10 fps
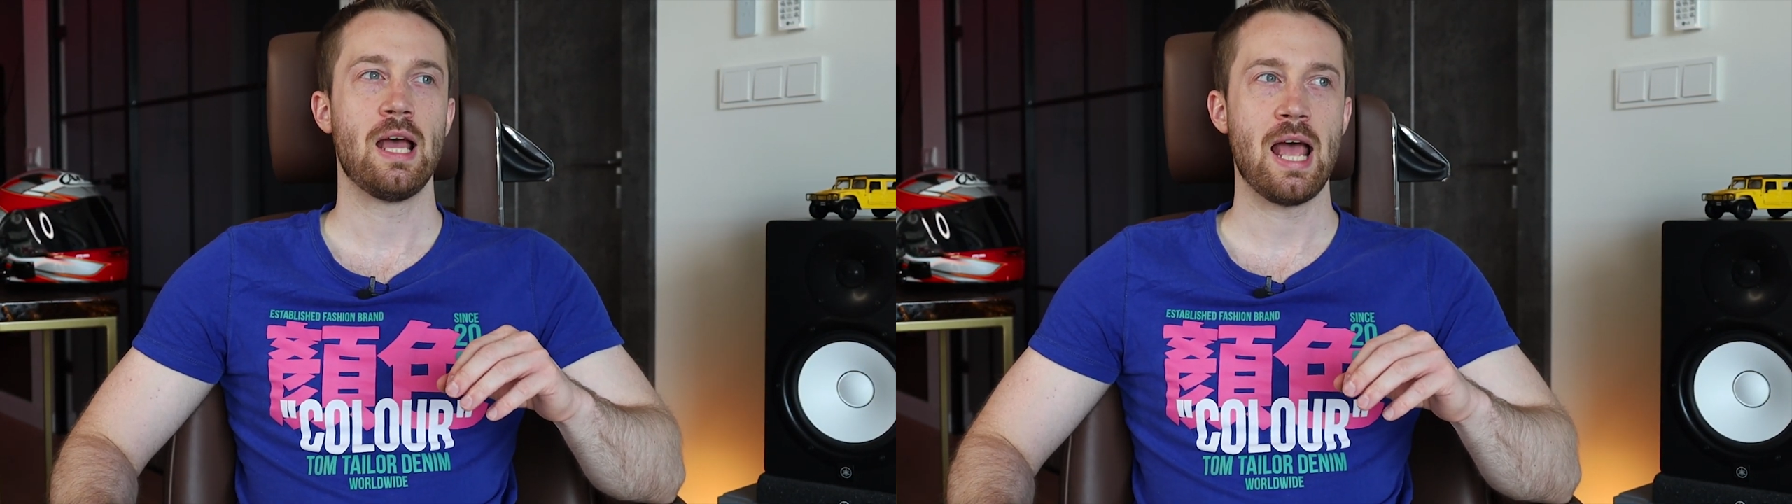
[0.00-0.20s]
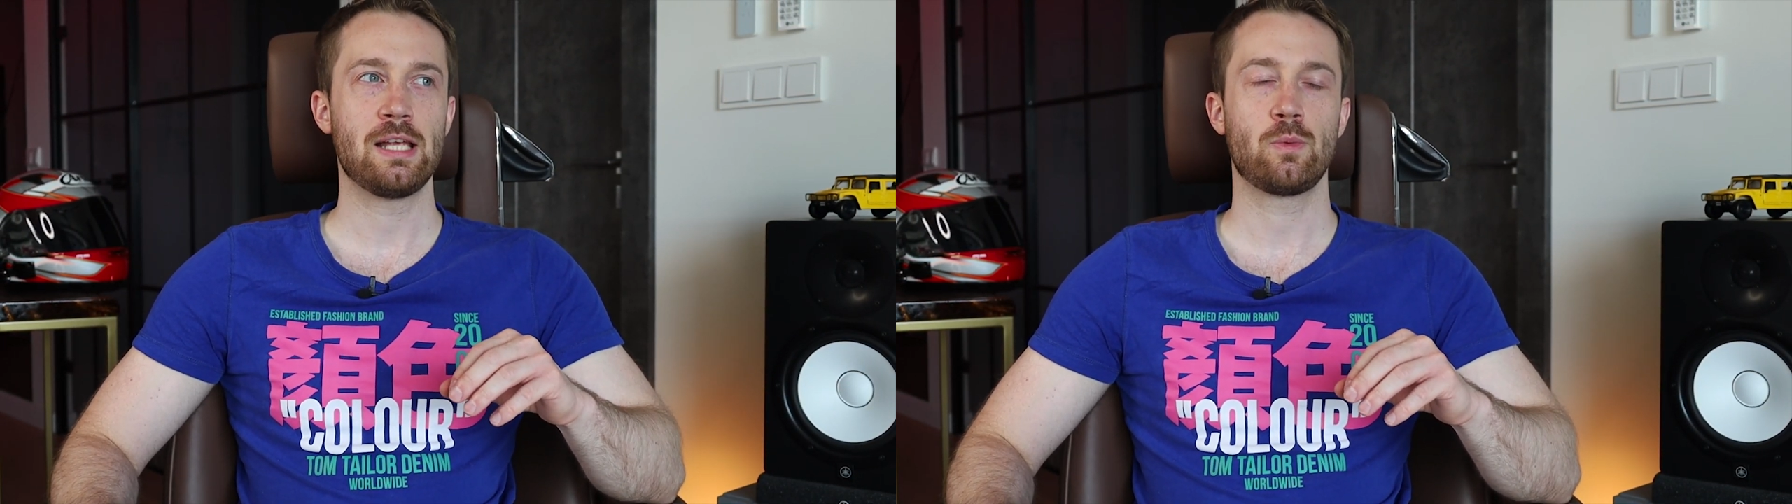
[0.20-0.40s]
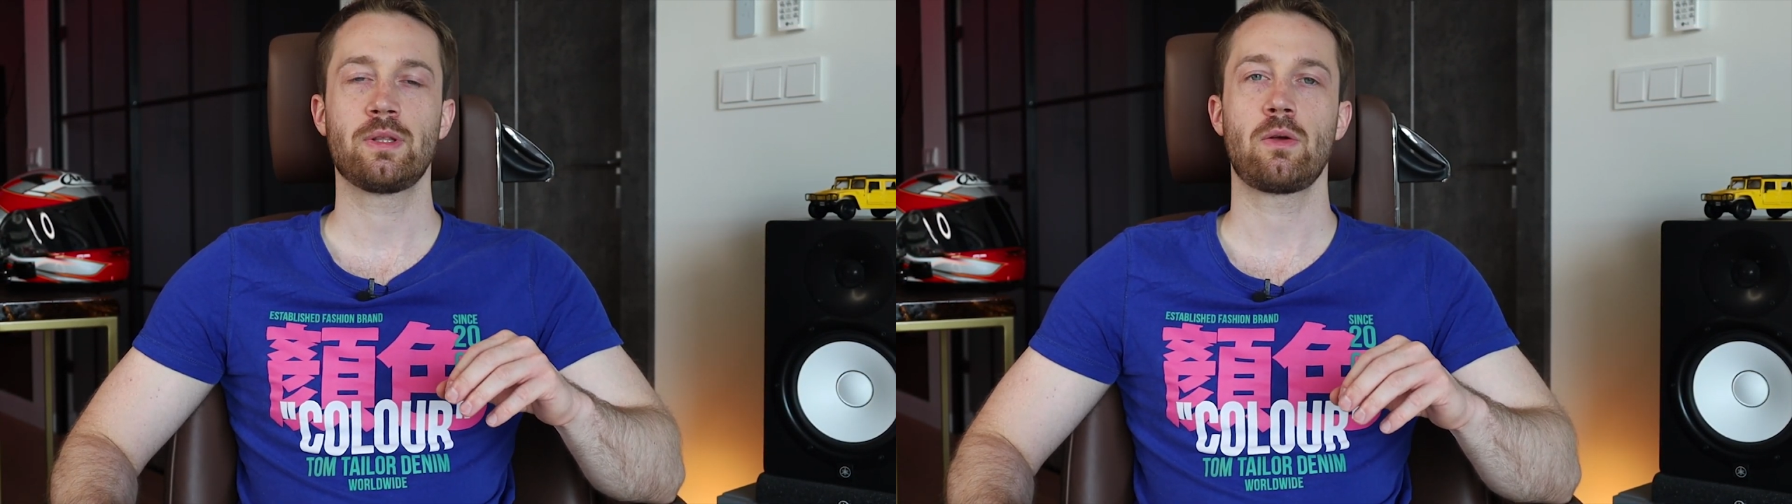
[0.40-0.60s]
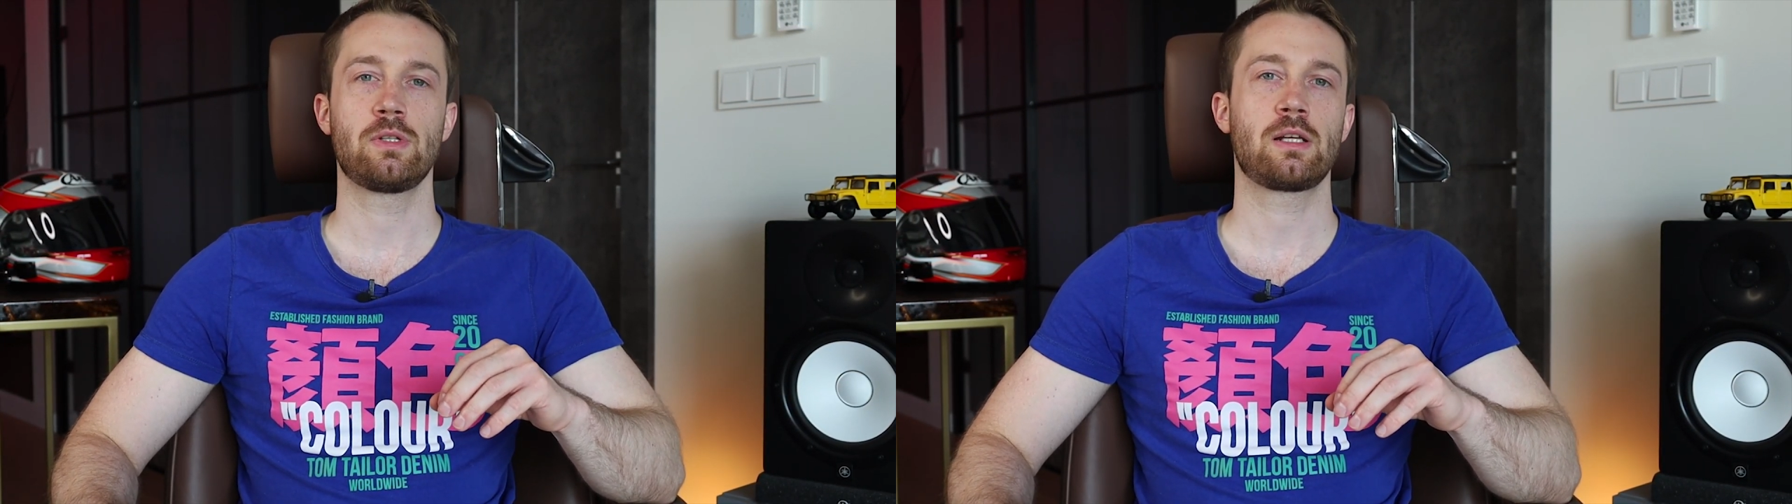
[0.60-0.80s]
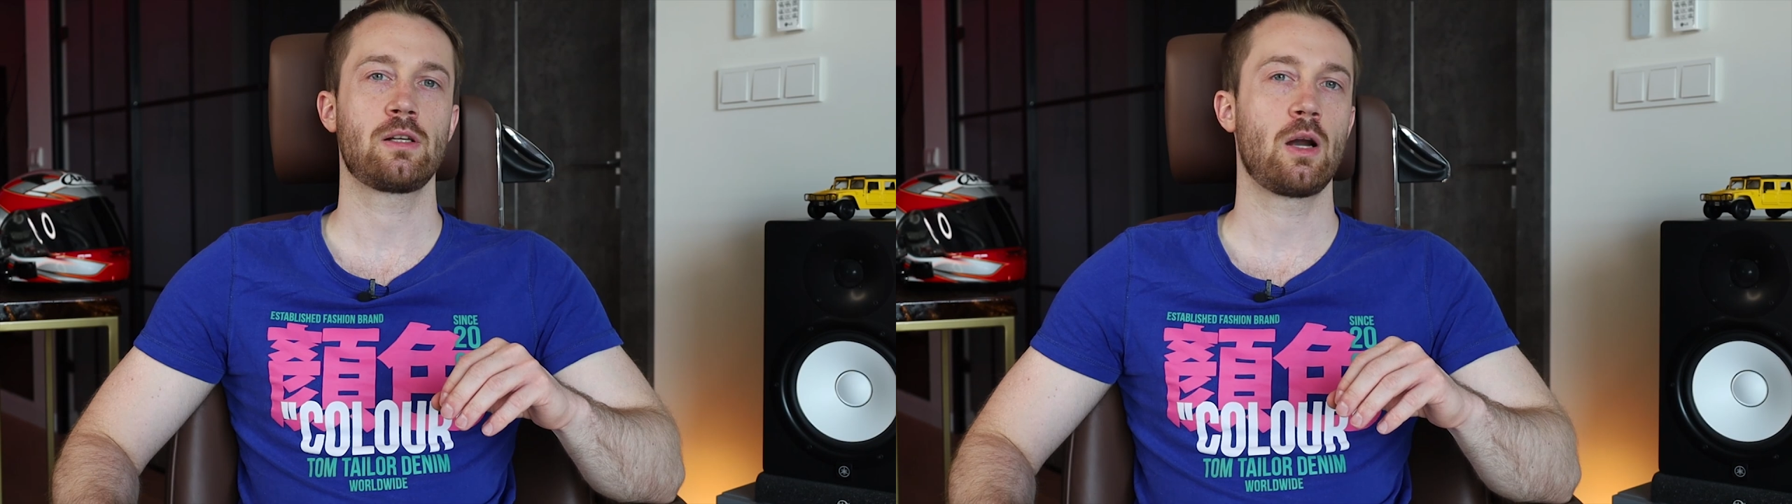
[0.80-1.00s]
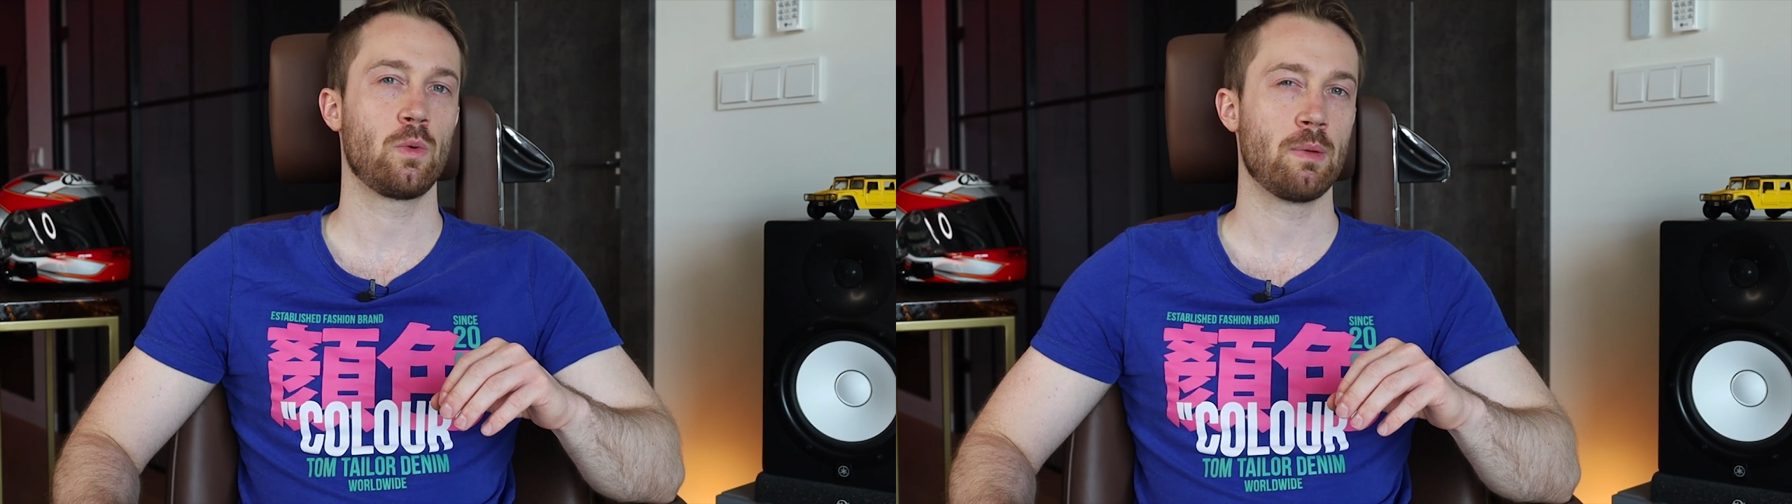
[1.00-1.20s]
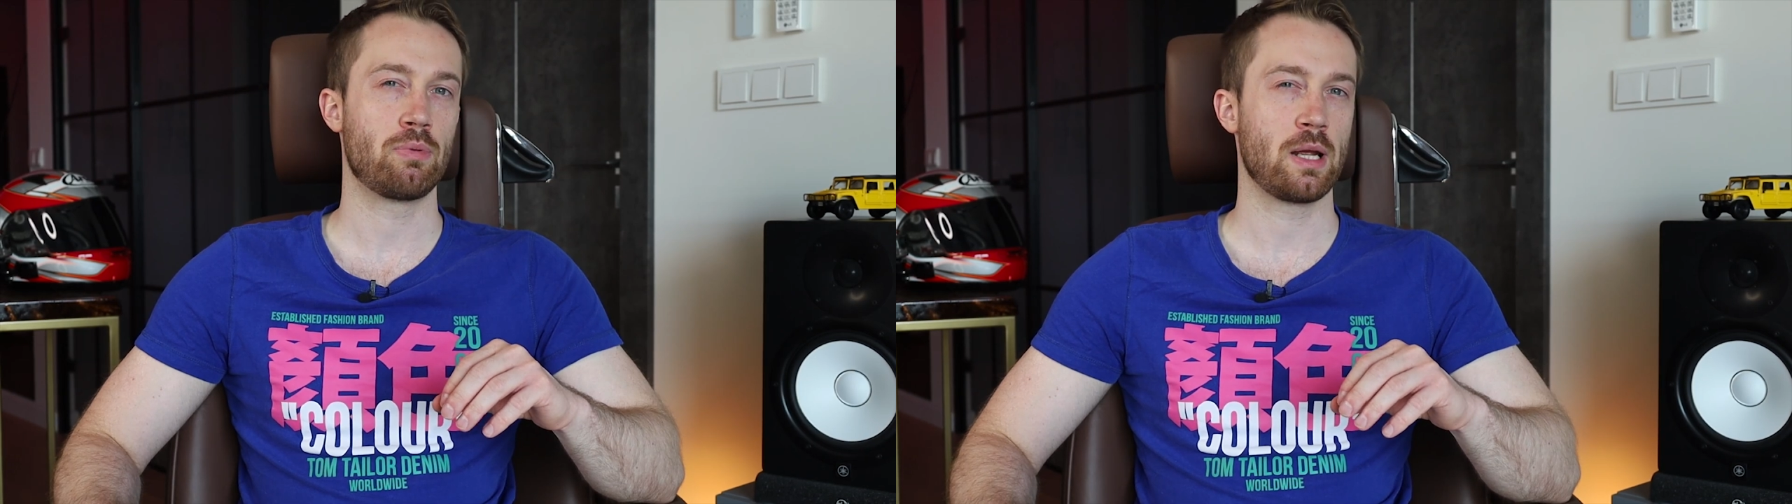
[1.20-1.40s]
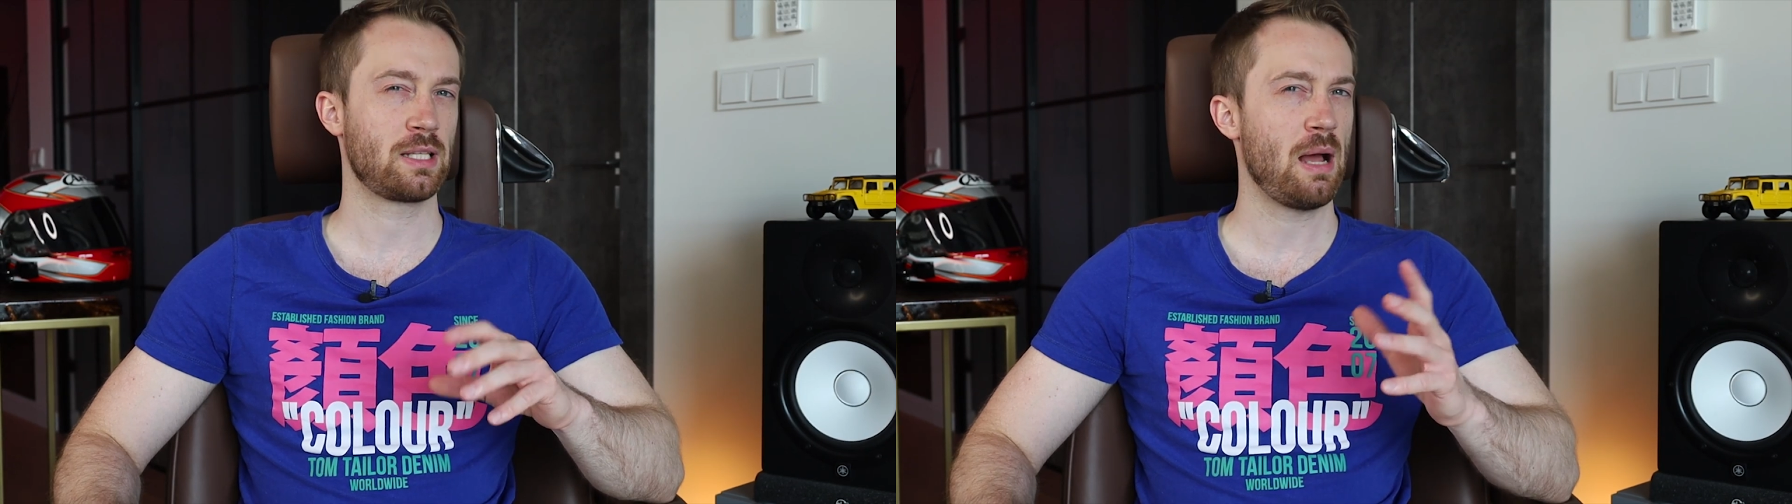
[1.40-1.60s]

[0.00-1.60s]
S1000XR with the brakes.